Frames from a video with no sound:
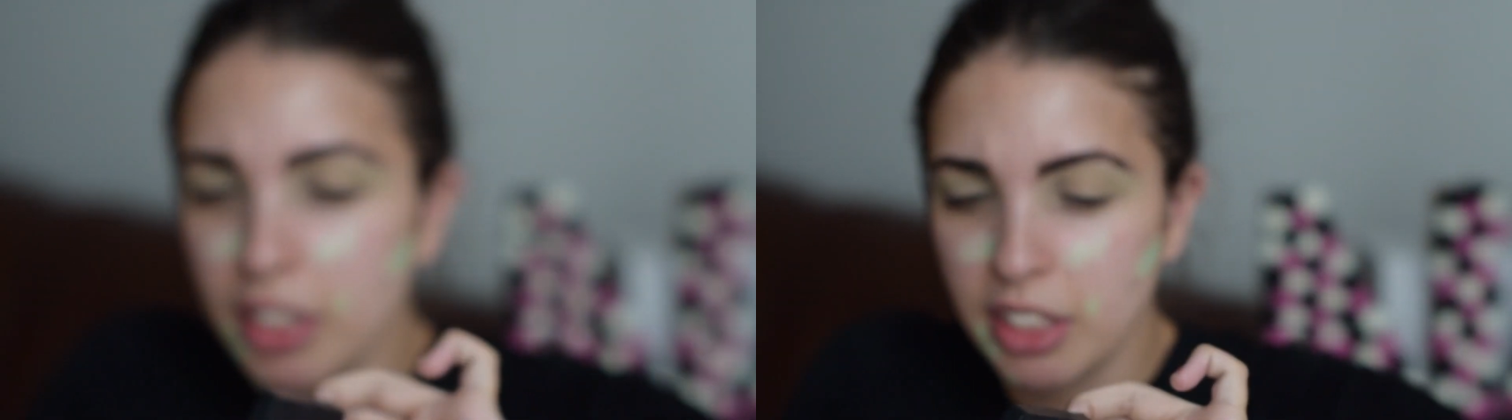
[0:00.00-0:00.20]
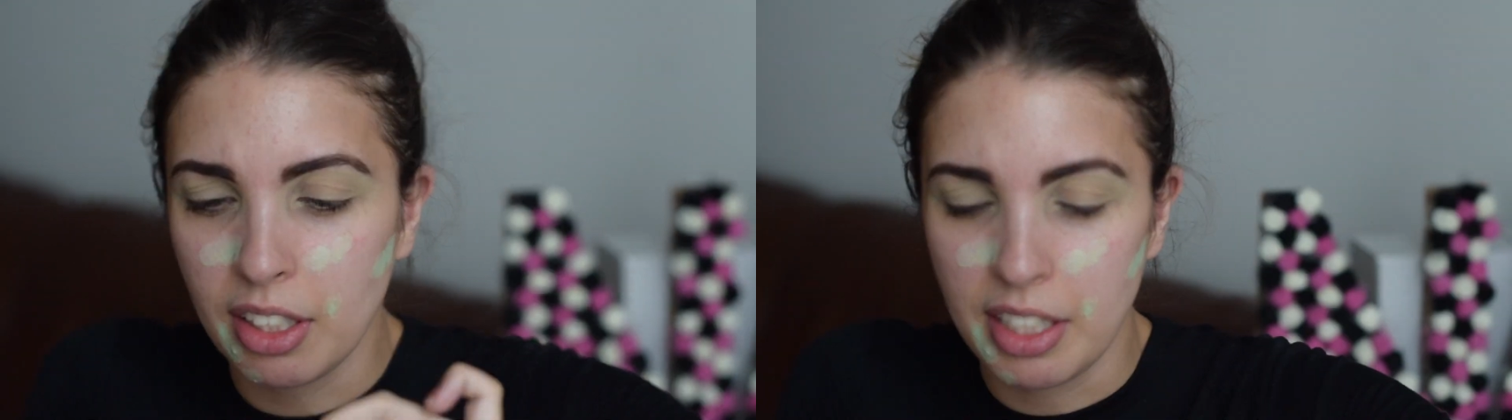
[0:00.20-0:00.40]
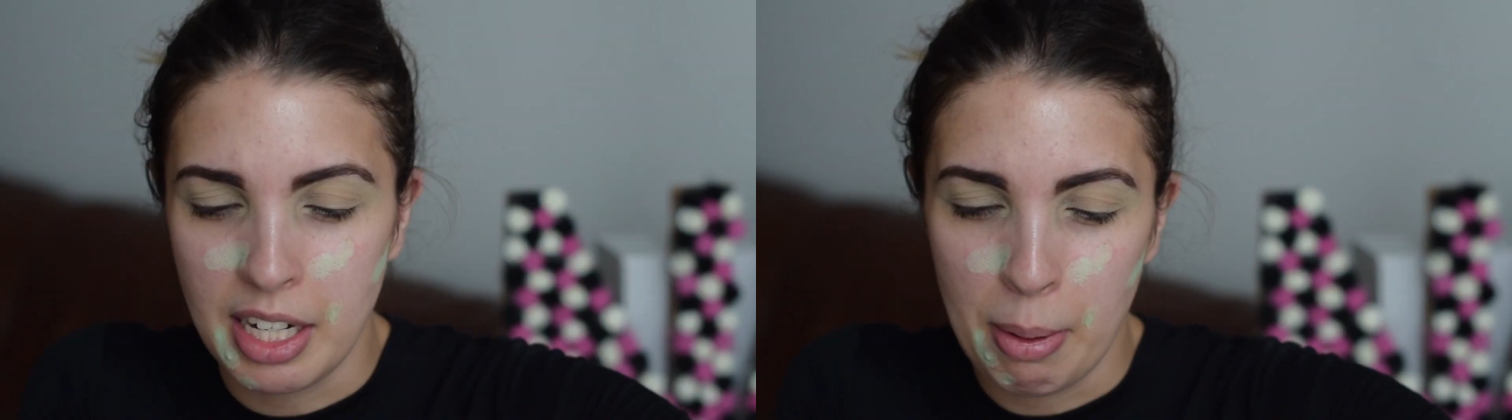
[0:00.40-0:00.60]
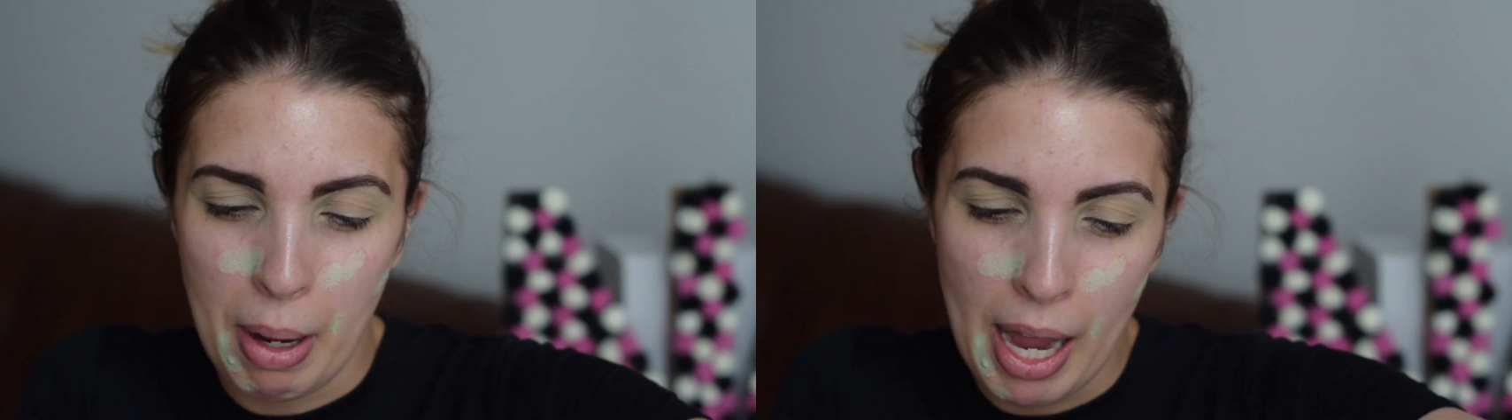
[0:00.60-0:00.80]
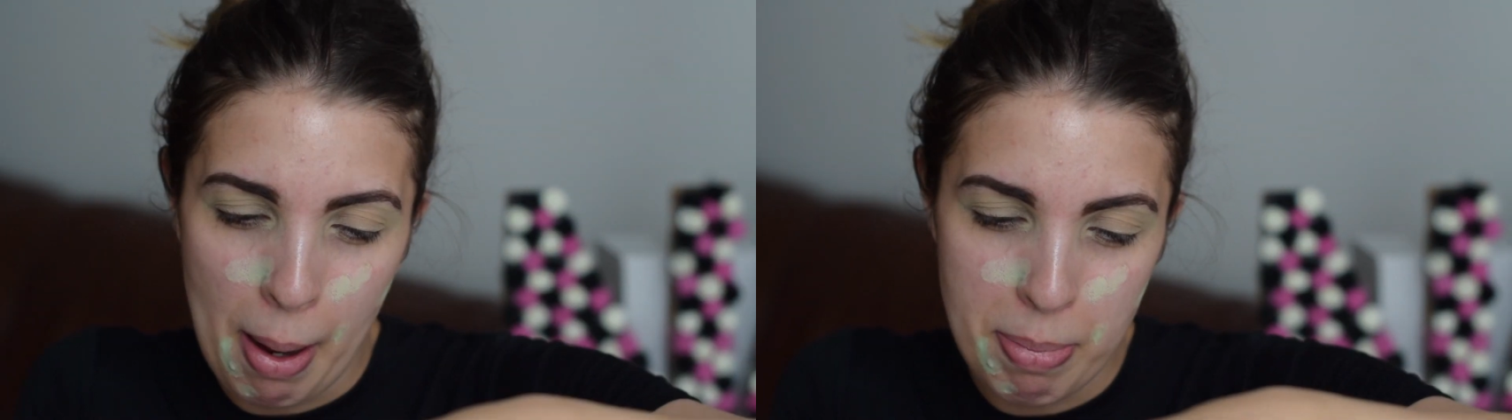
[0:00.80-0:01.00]
stunning. I'm
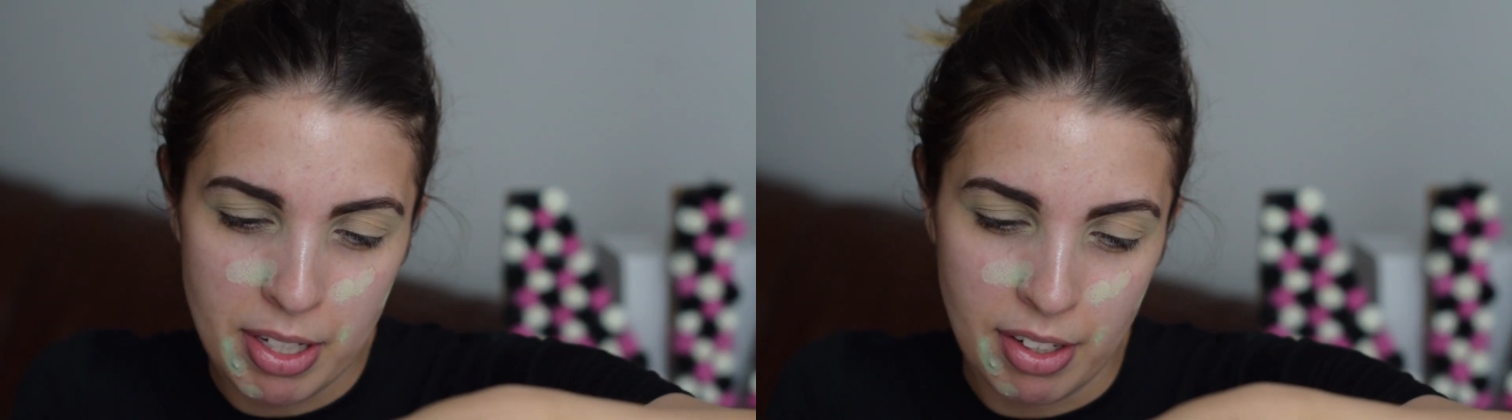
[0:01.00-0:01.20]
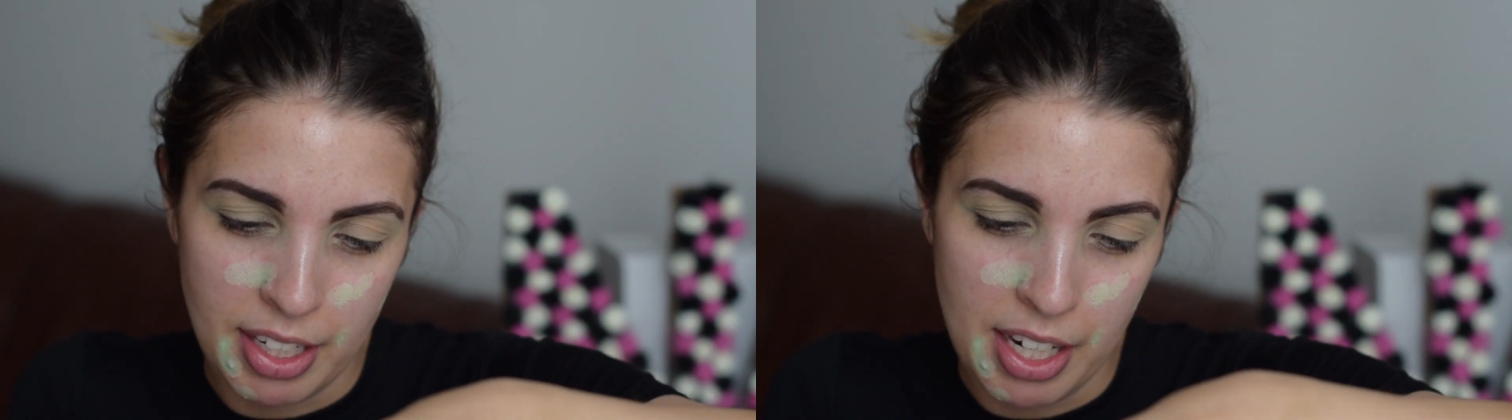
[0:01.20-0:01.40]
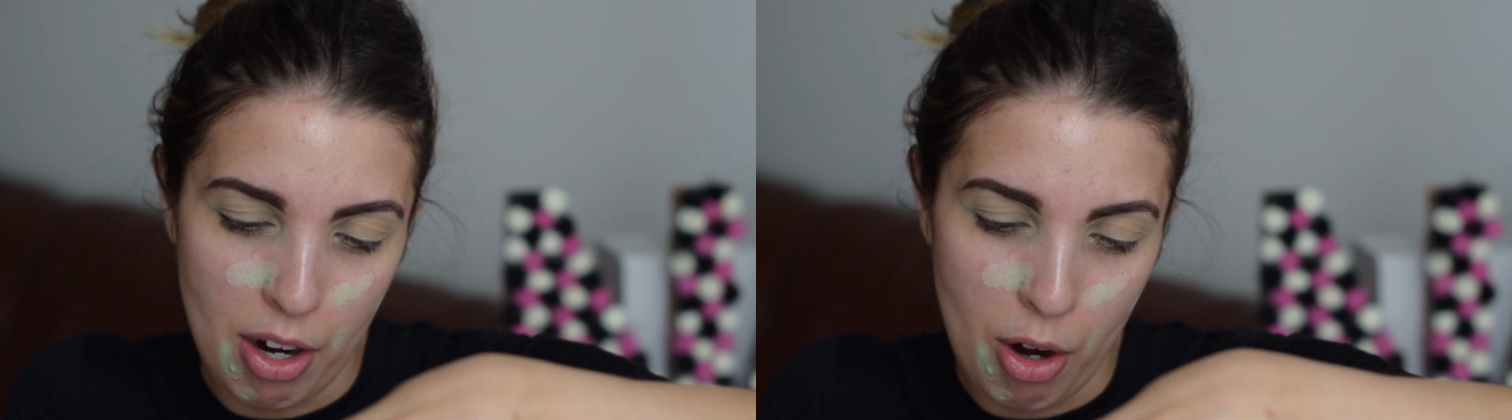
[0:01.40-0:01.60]
absolutely